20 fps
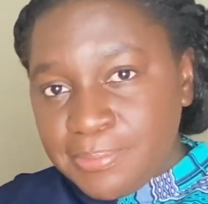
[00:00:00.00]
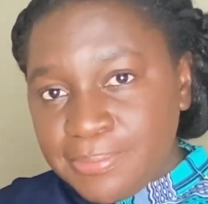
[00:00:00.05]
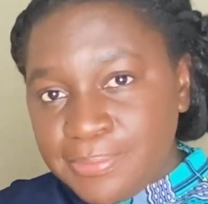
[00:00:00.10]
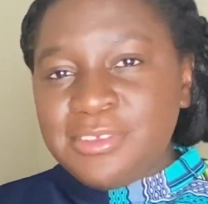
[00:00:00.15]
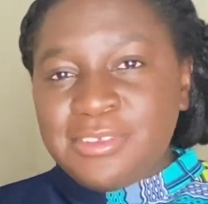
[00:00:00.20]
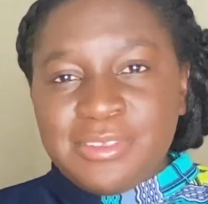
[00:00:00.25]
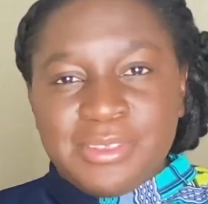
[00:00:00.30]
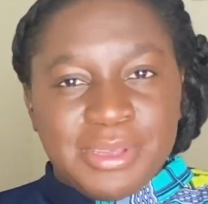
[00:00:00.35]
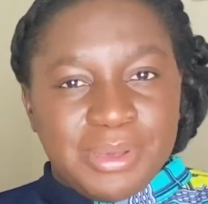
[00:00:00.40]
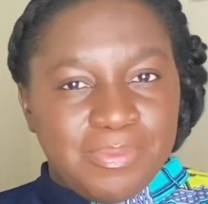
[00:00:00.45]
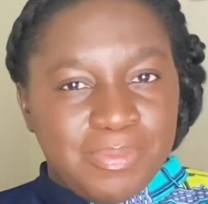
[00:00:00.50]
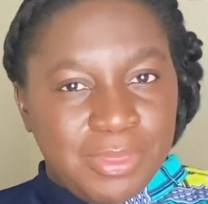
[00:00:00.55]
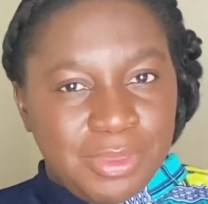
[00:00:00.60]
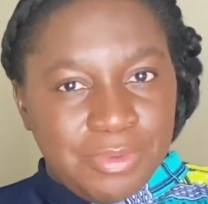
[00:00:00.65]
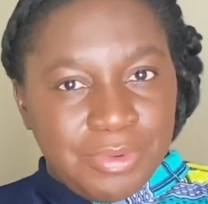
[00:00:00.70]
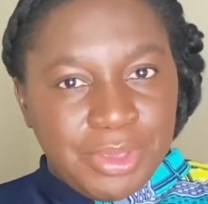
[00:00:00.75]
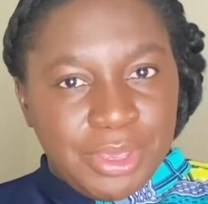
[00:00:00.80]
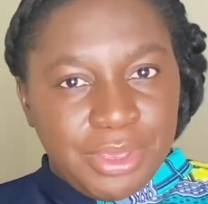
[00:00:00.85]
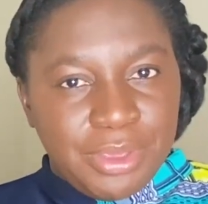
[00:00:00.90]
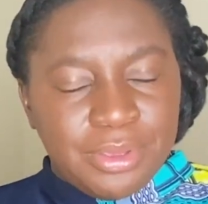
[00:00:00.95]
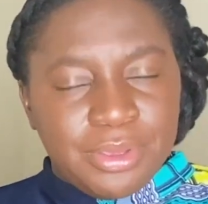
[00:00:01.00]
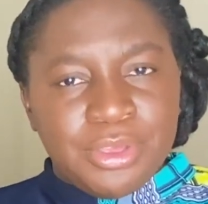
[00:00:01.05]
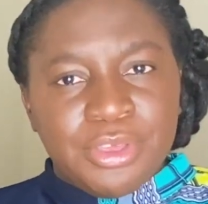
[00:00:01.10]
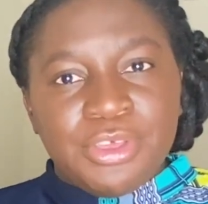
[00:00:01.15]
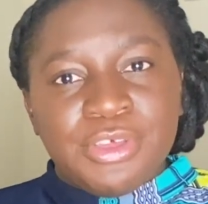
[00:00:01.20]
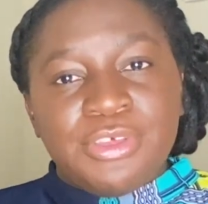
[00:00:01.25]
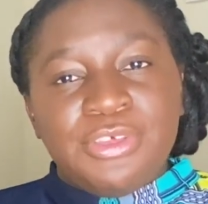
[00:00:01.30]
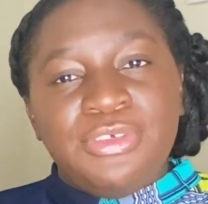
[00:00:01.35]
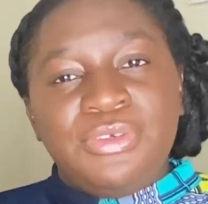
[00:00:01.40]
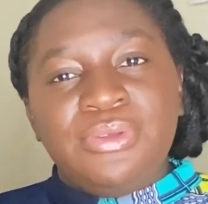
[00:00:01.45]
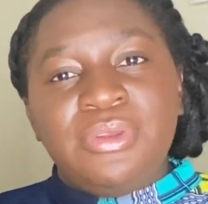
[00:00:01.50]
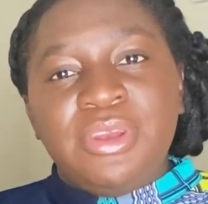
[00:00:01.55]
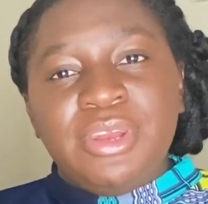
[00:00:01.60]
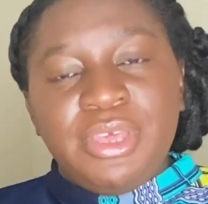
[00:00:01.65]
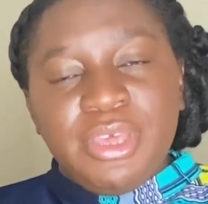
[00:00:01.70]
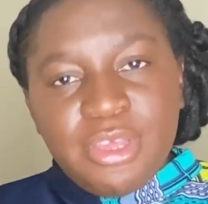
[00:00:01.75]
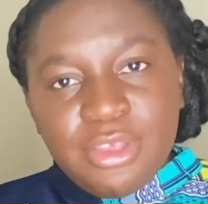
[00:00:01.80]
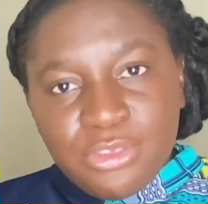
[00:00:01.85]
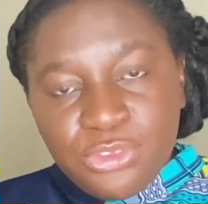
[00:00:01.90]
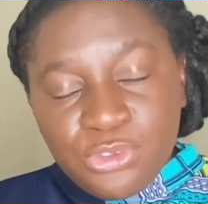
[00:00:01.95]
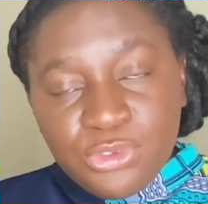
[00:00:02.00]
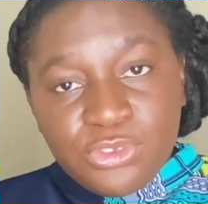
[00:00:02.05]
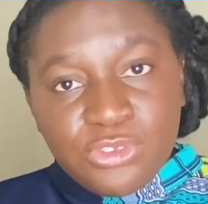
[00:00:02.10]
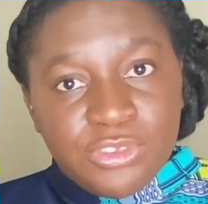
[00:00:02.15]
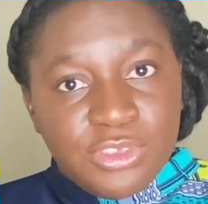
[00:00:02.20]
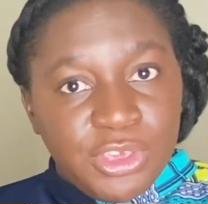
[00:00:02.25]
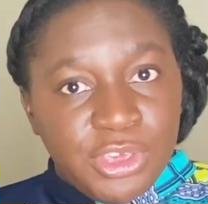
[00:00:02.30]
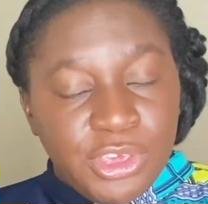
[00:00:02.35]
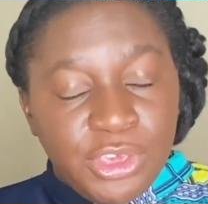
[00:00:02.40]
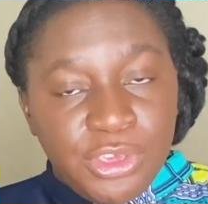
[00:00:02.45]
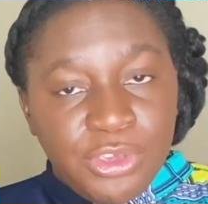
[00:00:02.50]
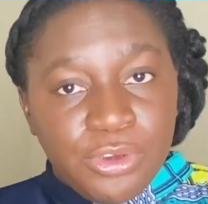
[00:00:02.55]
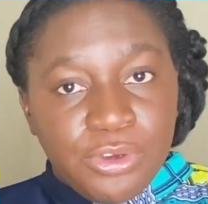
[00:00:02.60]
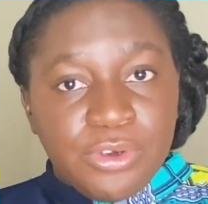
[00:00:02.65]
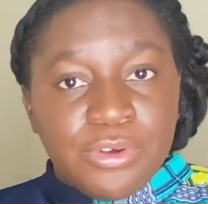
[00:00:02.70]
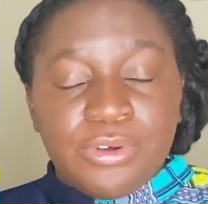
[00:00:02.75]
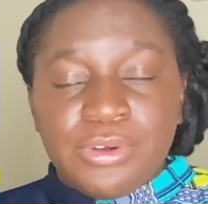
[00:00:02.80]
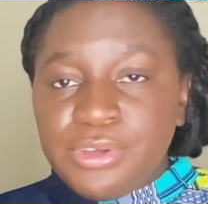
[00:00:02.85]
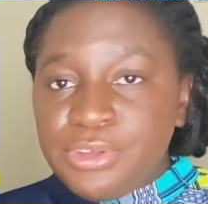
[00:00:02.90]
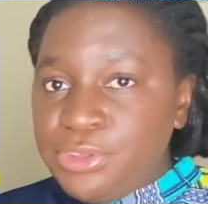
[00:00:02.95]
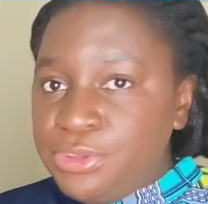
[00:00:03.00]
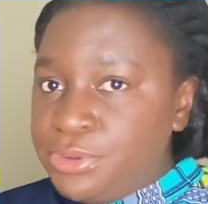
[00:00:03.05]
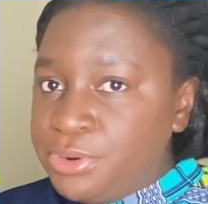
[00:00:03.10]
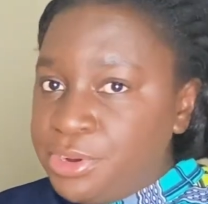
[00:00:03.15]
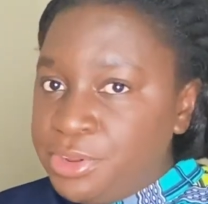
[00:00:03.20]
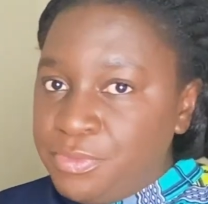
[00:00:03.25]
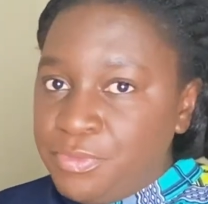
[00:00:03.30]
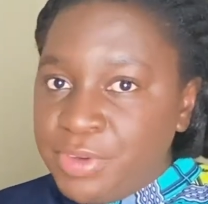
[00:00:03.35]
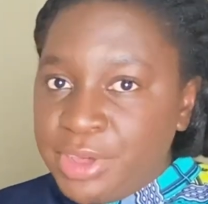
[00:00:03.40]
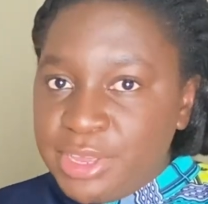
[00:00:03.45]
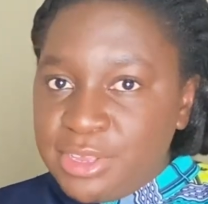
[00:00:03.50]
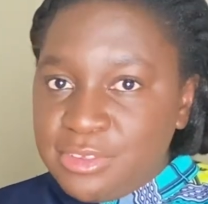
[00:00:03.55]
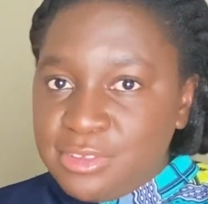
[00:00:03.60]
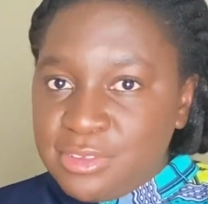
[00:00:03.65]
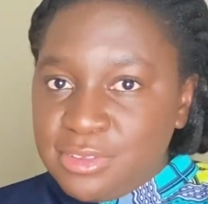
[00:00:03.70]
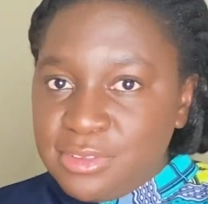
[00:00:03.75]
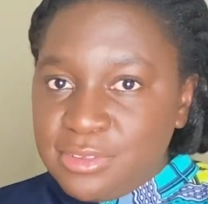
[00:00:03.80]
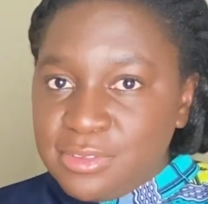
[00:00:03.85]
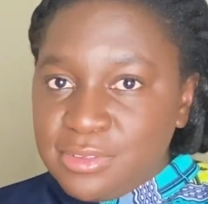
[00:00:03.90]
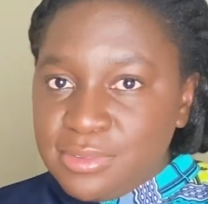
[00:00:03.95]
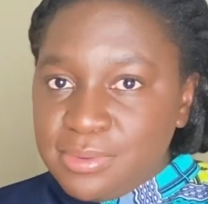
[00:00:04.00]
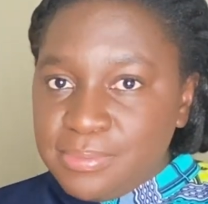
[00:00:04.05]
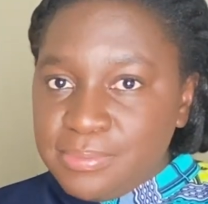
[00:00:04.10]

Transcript: Step 3, you need to secure your devices.